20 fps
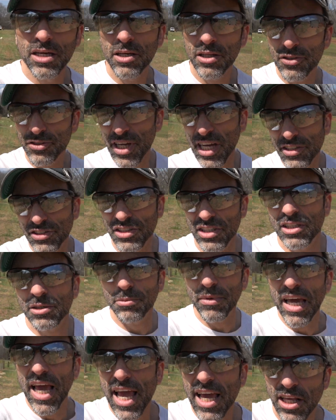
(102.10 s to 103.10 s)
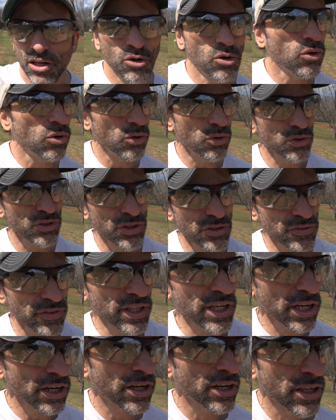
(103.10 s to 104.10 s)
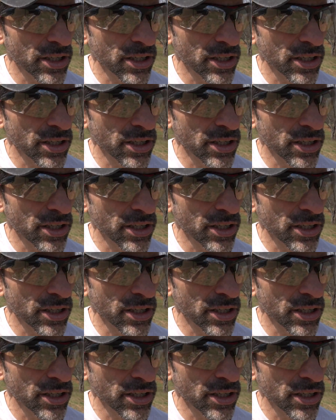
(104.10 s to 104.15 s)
There's actually going to be 8 holes over there.